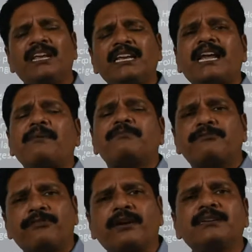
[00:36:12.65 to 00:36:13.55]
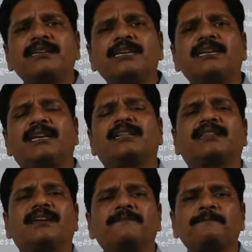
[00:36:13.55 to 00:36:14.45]
He kept fungi
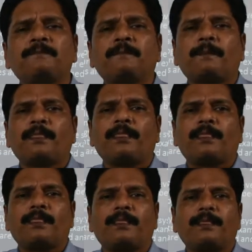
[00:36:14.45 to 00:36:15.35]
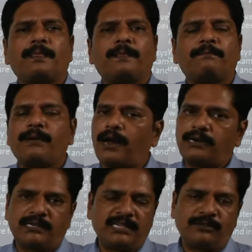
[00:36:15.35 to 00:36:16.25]
in the
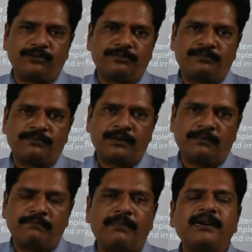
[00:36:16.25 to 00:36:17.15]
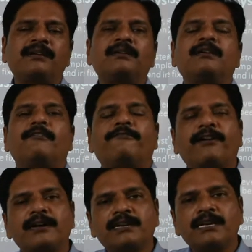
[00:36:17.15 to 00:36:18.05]
plantae group, but
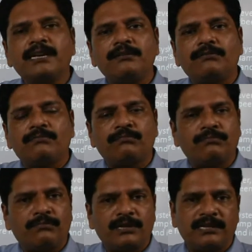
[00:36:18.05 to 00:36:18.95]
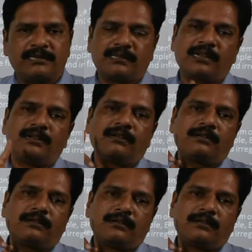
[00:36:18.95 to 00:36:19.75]
fungi is the